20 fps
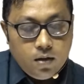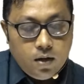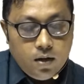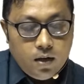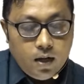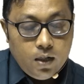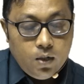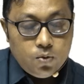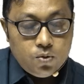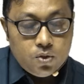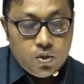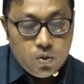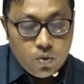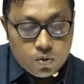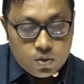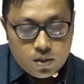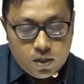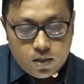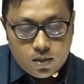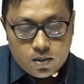
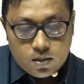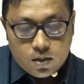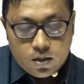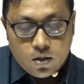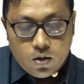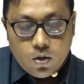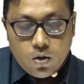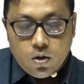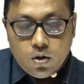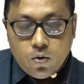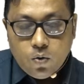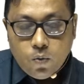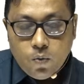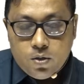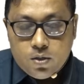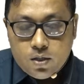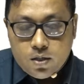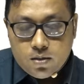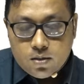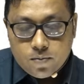hallucinosis, which
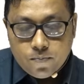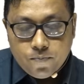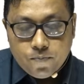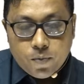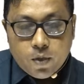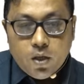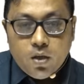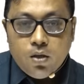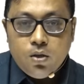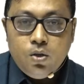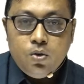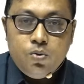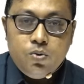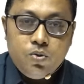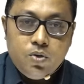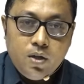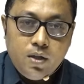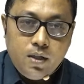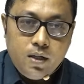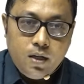is
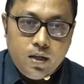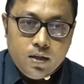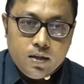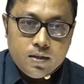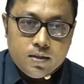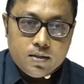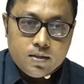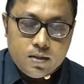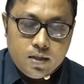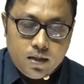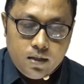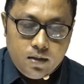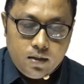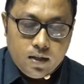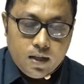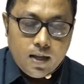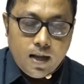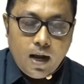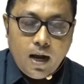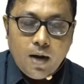usually seen
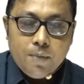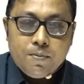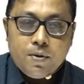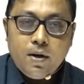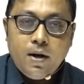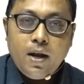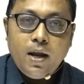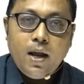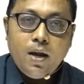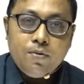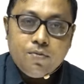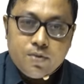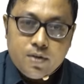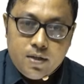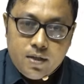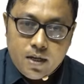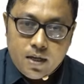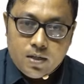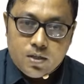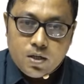after
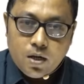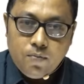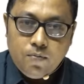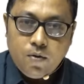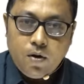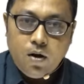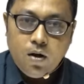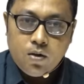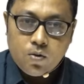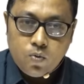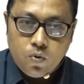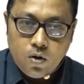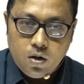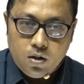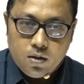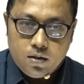abstinence of alcohol.